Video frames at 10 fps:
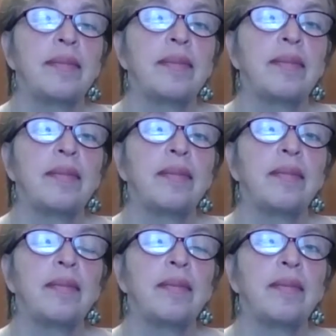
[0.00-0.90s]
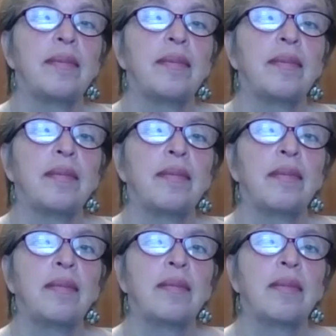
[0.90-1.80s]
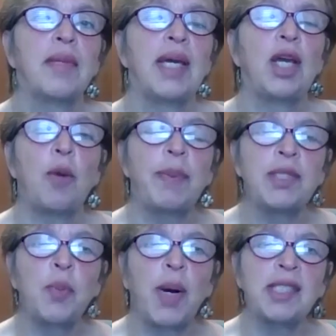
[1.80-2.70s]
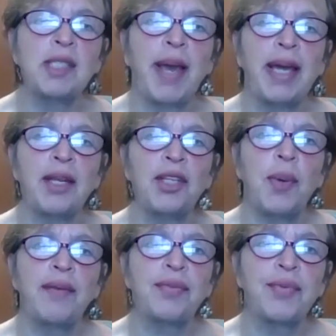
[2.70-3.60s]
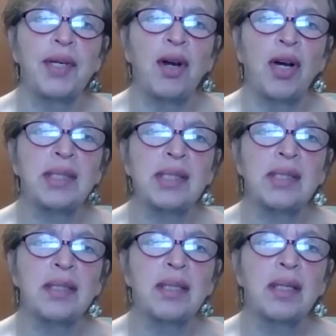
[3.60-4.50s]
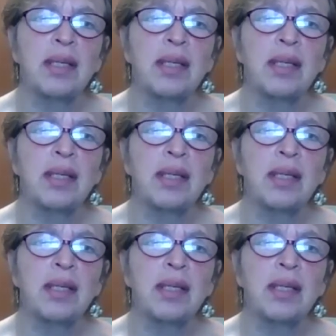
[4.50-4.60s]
You know, right there you have he opens one spade and you have three hearts.